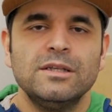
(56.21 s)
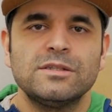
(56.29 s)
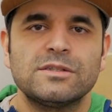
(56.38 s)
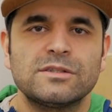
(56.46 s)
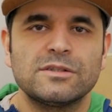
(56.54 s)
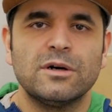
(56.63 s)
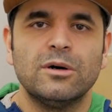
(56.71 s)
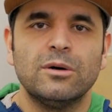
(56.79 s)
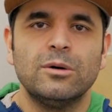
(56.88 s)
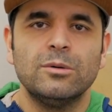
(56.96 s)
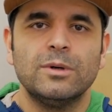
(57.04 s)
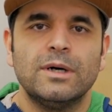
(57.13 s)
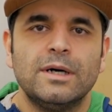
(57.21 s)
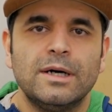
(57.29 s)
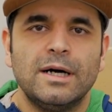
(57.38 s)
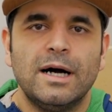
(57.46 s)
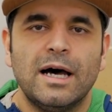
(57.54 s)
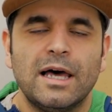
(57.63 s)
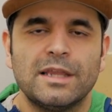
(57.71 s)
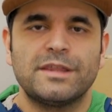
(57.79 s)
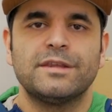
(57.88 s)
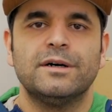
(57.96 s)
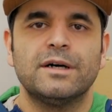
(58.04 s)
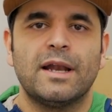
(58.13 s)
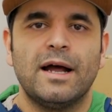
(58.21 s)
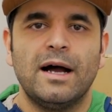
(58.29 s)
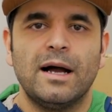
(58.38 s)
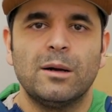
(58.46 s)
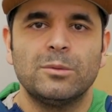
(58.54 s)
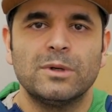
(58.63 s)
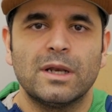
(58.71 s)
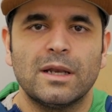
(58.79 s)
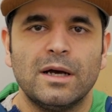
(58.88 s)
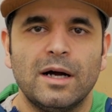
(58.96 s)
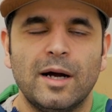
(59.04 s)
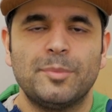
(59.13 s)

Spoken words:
So I thought I will